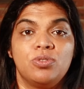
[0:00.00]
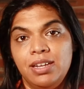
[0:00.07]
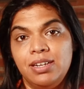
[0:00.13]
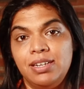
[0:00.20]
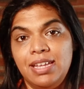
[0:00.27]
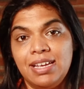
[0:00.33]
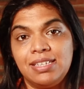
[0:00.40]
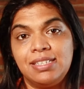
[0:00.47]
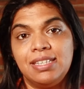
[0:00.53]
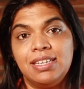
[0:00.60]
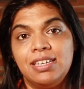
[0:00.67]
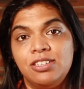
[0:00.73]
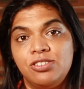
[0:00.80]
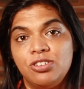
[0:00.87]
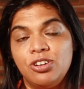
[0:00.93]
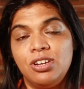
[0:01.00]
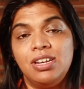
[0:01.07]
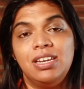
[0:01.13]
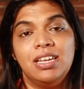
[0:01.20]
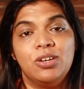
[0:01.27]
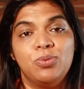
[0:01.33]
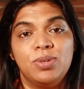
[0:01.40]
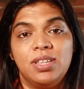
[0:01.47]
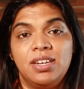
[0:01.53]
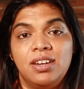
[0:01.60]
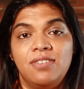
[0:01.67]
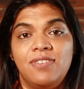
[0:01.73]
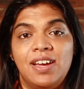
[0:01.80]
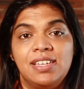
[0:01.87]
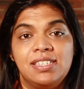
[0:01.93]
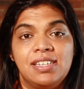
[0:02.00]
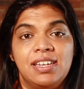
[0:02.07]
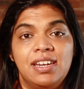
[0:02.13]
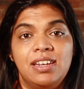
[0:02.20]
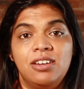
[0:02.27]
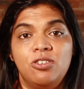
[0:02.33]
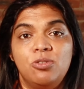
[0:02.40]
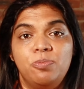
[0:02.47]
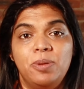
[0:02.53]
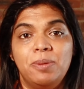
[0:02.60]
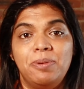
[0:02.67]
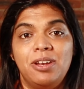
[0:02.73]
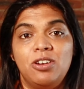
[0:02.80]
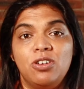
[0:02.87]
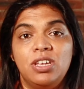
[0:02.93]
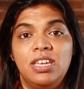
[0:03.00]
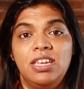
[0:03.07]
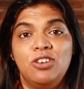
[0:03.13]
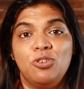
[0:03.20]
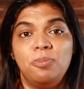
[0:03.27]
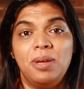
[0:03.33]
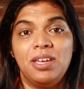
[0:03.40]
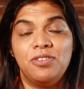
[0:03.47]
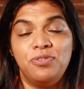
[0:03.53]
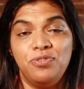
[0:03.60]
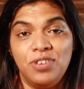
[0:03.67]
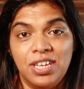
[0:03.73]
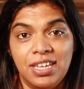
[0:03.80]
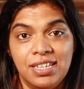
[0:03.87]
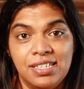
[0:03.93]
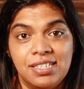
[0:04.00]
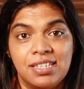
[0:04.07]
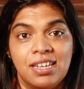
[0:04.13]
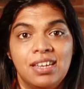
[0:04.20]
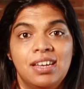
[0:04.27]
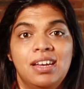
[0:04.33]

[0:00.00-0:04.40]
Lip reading: And the next thing is you got to link with an advisor. And I know people are not keen on paying fees.